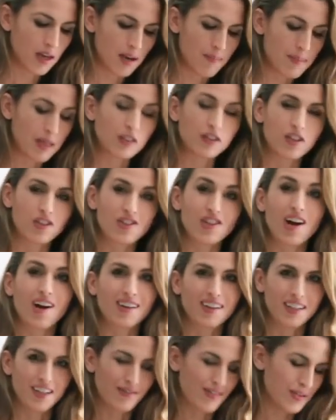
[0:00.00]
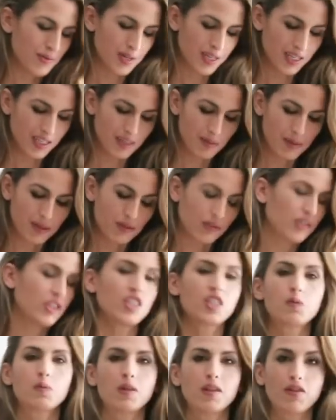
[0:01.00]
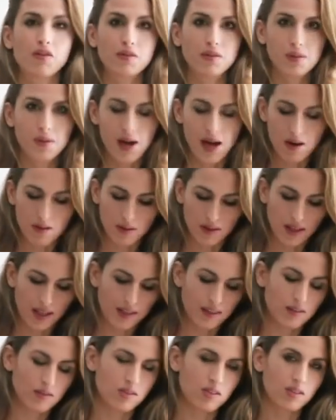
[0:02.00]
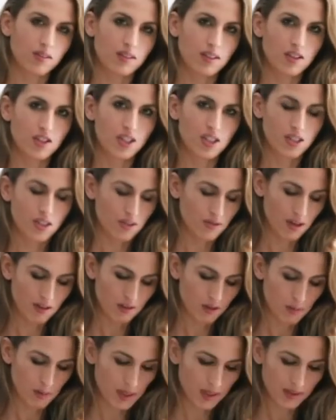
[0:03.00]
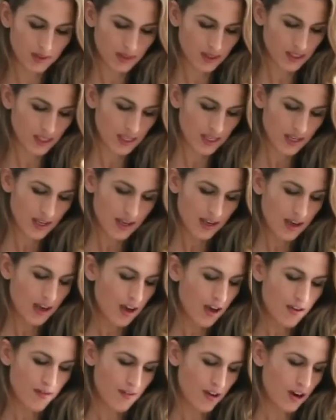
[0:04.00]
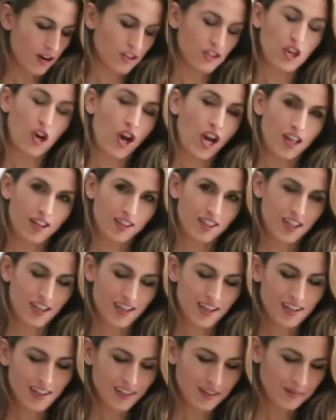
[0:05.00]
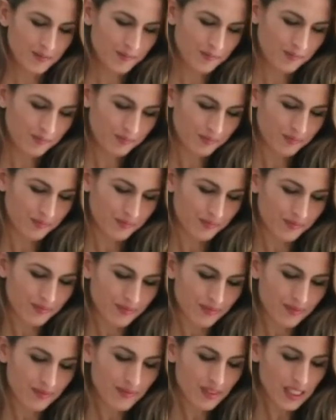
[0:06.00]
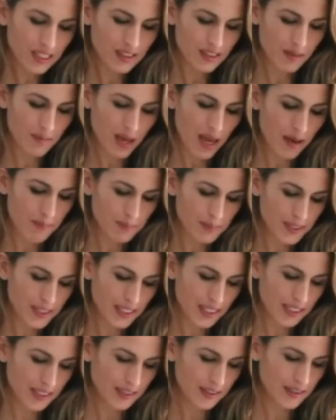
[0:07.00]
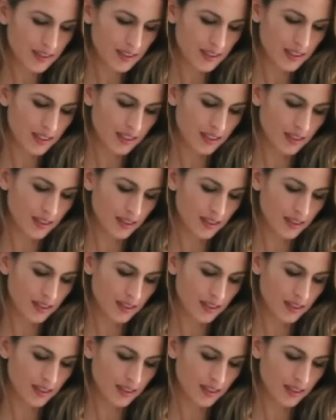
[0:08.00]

melted chocolate if you wanted it to be crispy throughout, like those delicious crunch bars of our childhood. Some hemp seeds,